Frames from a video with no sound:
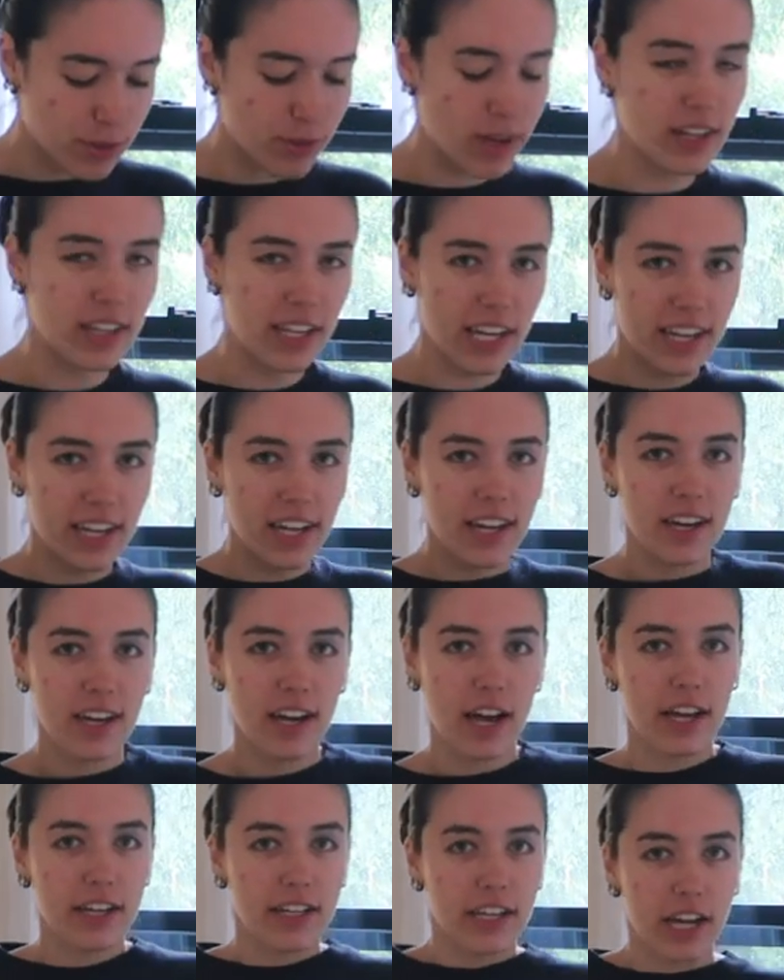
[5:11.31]
So
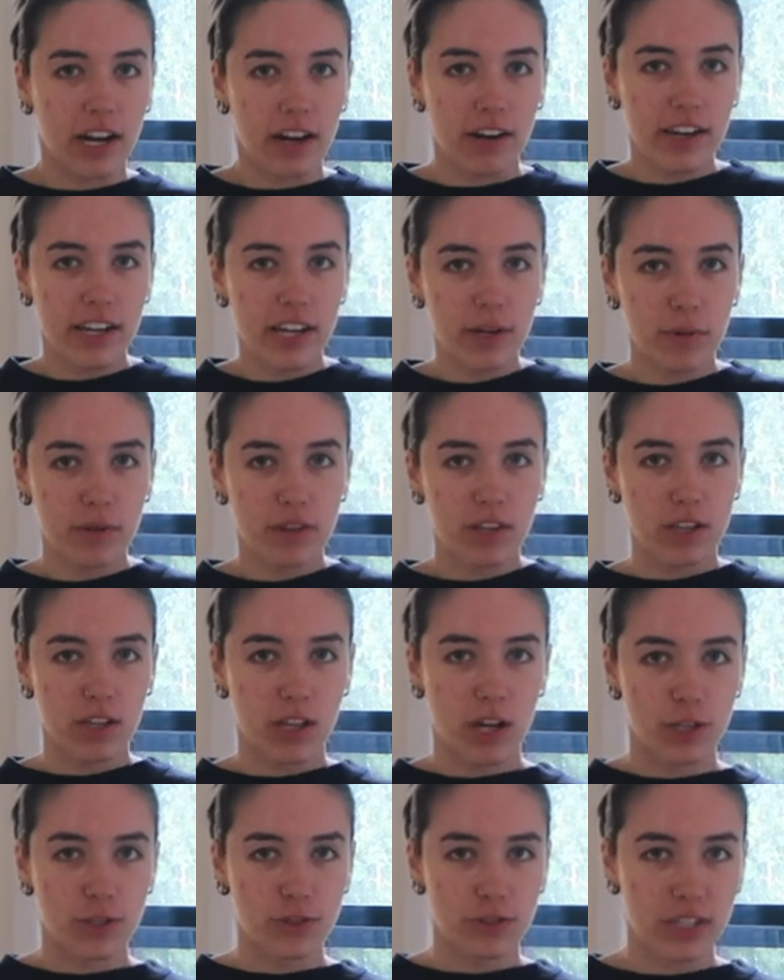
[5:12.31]
I carry it with the
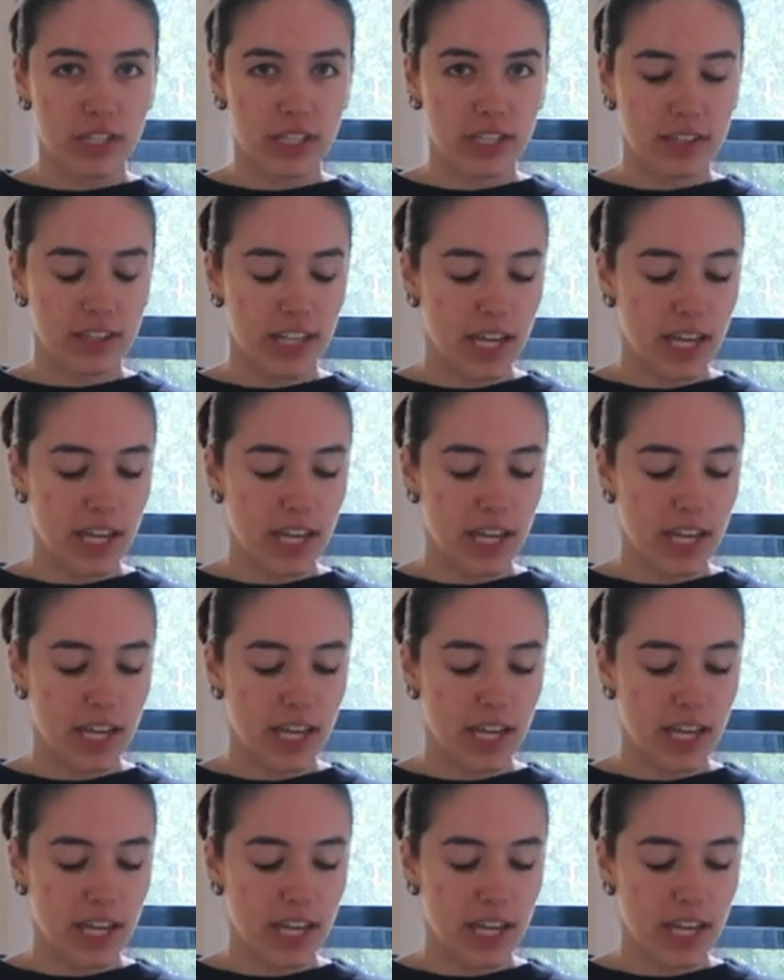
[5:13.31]
laundry